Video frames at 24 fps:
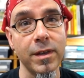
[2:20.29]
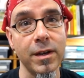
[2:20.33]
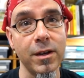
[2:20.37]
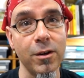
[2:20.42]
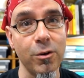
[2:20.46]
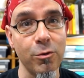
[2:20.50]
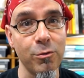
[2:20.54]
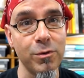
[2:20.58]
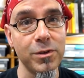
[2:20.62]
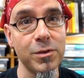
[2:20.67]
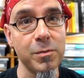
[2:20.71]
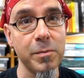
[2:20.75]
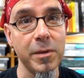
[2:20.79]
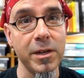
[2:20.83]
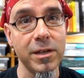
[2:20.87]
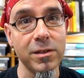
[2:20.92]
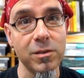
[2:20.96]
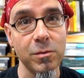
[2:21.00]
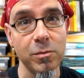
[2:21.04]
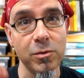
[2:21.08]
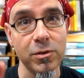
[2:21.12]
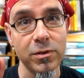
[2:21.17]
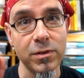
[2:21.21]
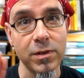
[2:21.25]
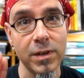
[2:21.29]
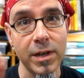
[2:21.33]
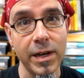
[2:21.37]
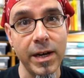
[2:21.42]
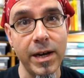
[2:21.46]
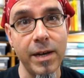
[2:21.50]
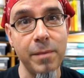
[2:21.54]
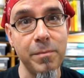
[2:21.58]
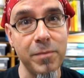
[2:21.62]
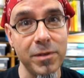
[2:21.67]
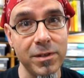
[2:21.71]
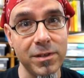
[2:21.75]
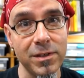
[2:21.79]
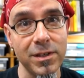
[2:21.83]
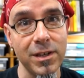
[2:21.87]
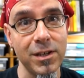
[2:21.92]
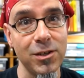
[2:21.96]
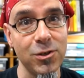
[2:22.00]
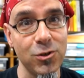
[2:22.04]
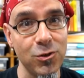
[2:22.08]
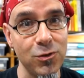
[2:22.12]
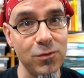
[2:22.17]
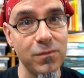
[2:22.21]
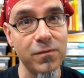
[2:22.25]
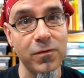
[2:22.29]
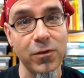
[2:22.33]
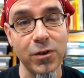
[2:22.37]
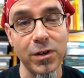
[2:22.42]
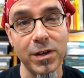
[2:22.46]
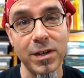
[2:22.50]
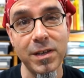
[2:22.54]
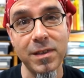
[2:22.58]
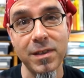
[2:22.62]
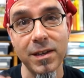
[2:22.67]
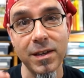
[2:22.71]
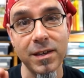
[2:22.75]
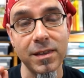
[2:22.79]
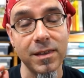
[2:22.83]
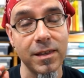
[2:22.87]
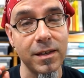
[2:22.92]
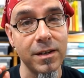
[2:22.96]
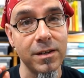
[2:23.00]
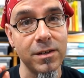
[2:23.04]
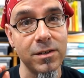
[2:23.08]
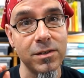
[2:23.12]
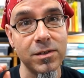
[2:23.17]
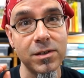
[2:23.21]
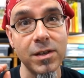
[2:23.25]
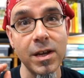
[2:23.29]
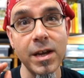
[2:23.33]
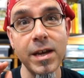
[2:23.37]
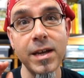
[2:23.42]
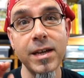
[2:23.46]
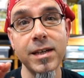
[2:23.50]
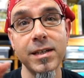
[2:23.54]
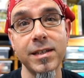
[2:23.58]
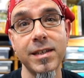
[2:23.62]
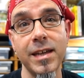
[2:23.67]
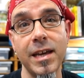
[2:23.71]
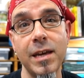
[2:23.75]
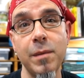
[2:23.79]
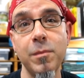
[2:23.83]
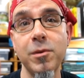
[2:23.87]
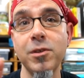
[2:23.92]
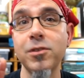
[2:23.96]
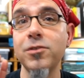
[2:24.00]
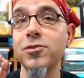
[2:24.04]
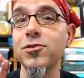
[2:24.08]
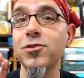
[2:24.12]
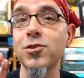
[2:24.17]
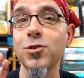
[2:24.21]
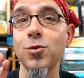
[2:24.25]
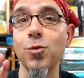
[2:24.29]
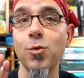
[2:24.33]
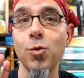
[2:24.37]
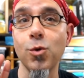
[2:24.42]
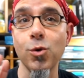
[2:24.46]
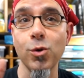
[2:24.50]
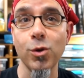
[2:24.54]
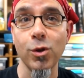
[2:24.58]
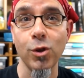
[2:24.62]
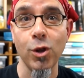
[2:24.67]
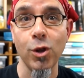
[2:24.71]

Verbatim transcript: They are responsible to compensate you for anything that is damaged or